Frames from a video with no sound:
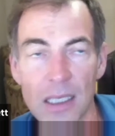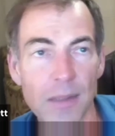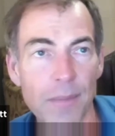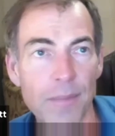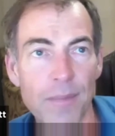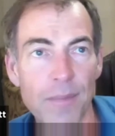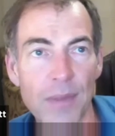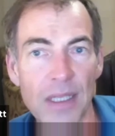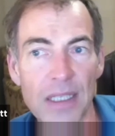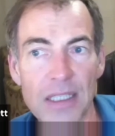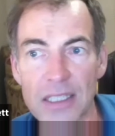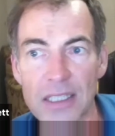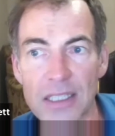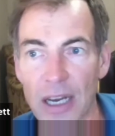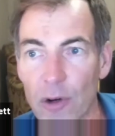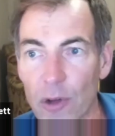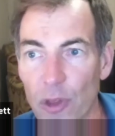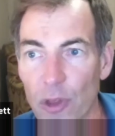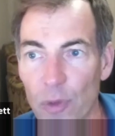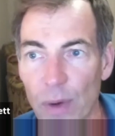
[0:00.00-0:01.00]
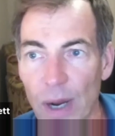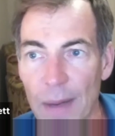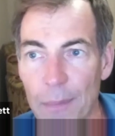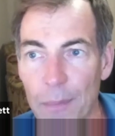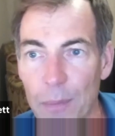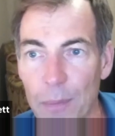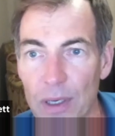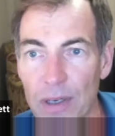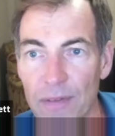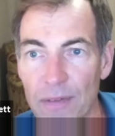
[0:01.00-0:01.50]
insider threat
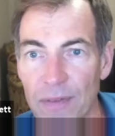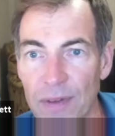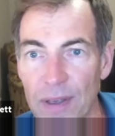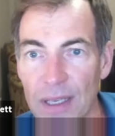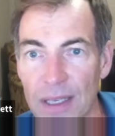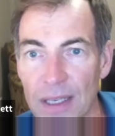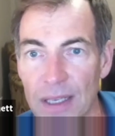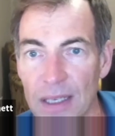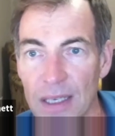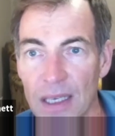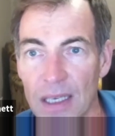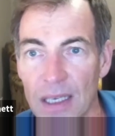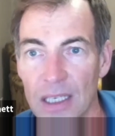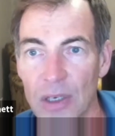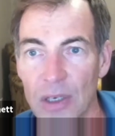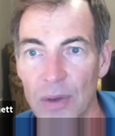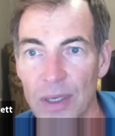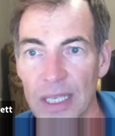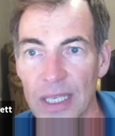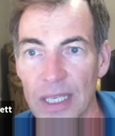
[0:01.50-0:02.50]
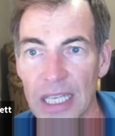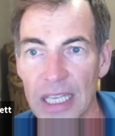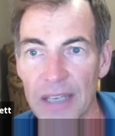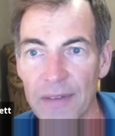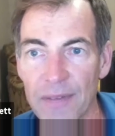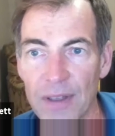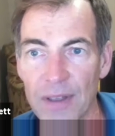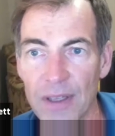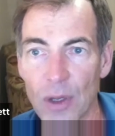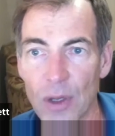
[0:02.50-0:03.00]
briefing.
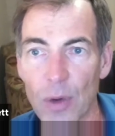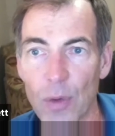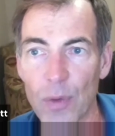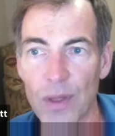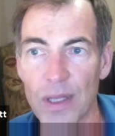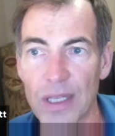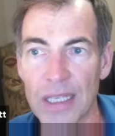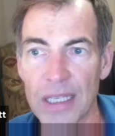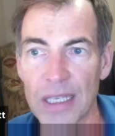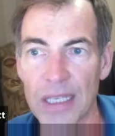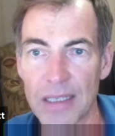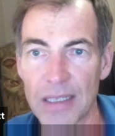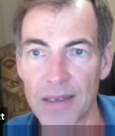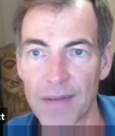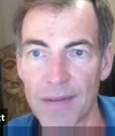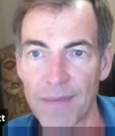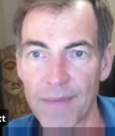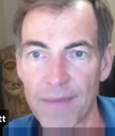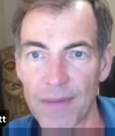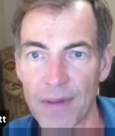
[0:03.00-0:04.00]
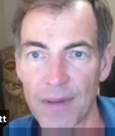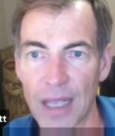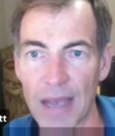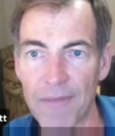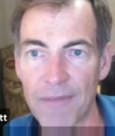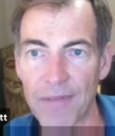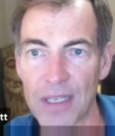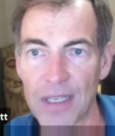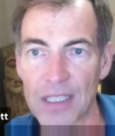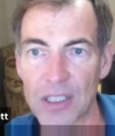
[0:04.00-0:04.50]
Even though the
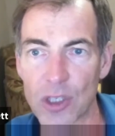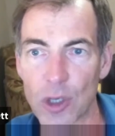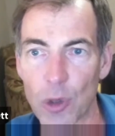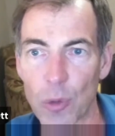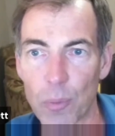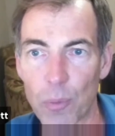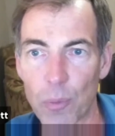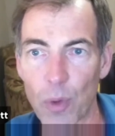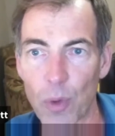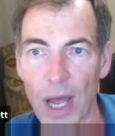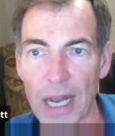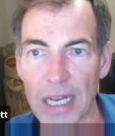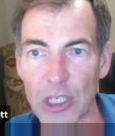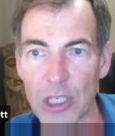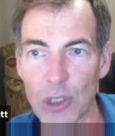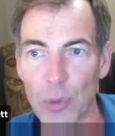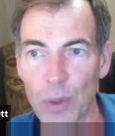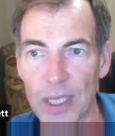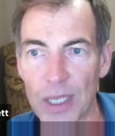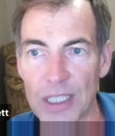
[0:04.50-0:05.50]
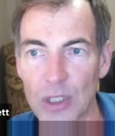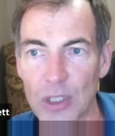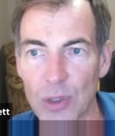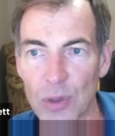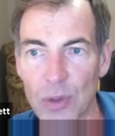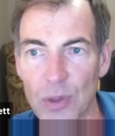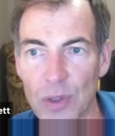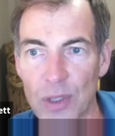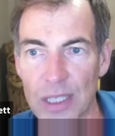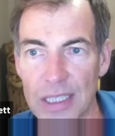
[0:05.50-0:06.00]
FSO brought you
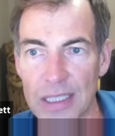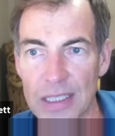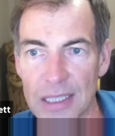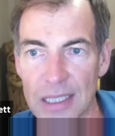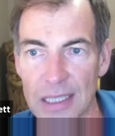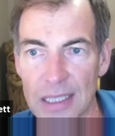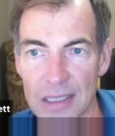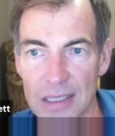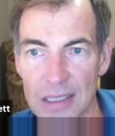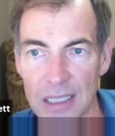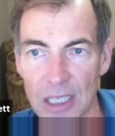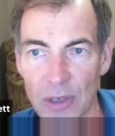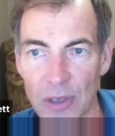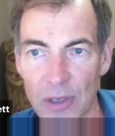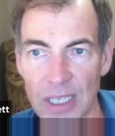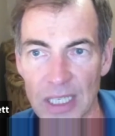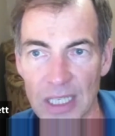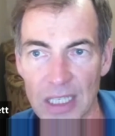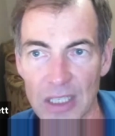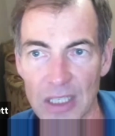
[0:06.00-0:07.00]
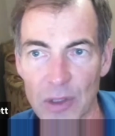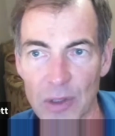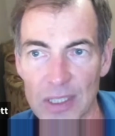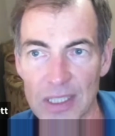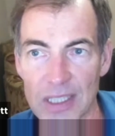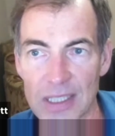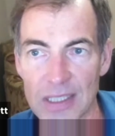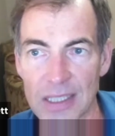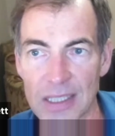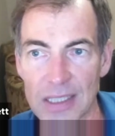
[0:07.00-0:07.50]
into this security clearance
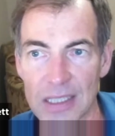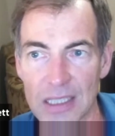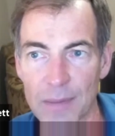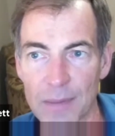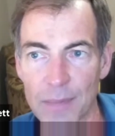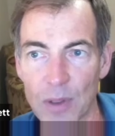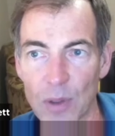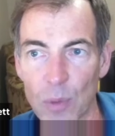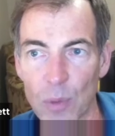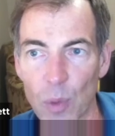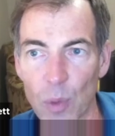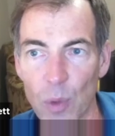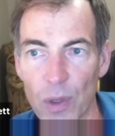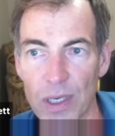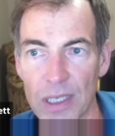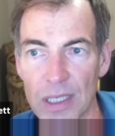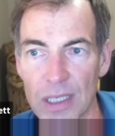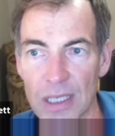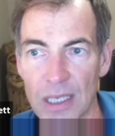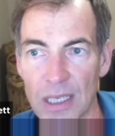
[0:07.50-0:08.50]
system, awarded